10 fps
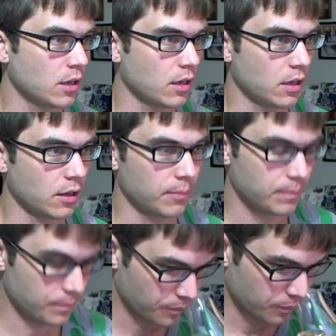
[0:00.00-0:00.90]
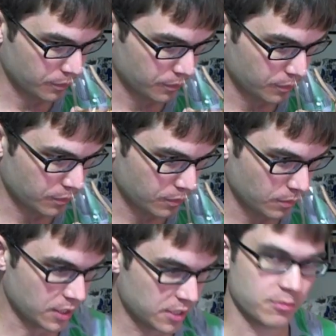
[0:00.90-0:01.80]

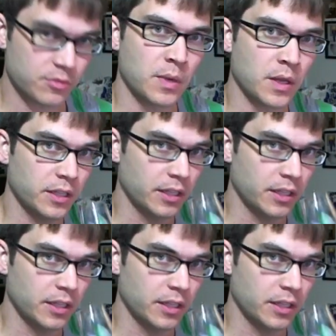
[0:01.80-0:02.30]
But as I'm smelling